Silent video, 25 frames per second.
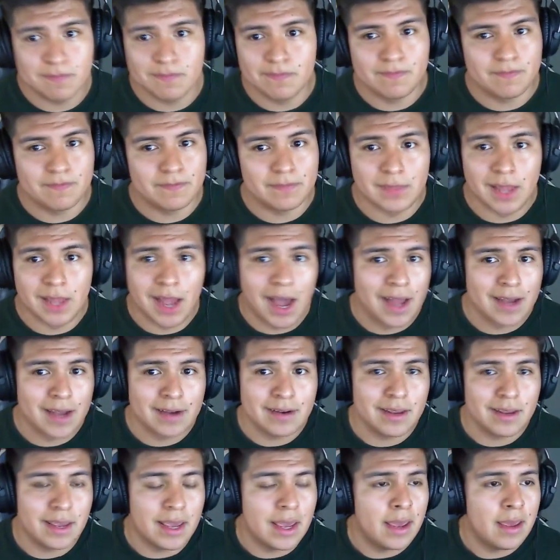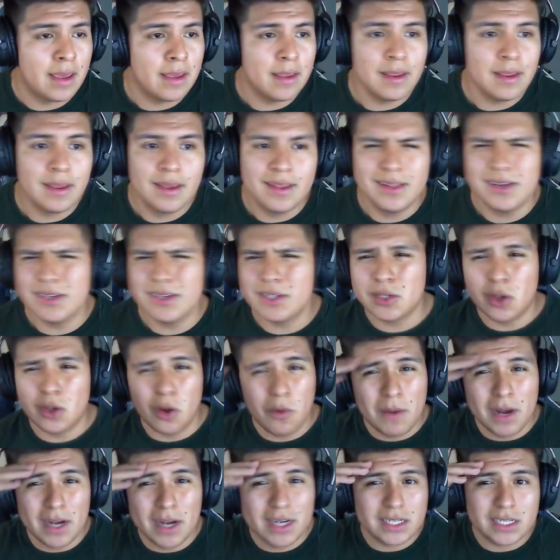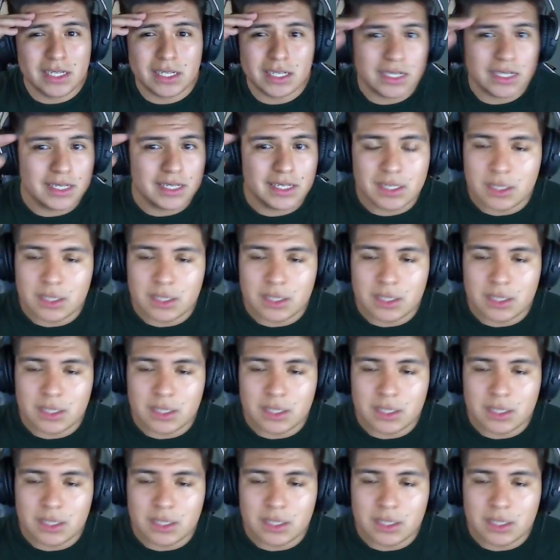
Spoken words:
not it. There's so much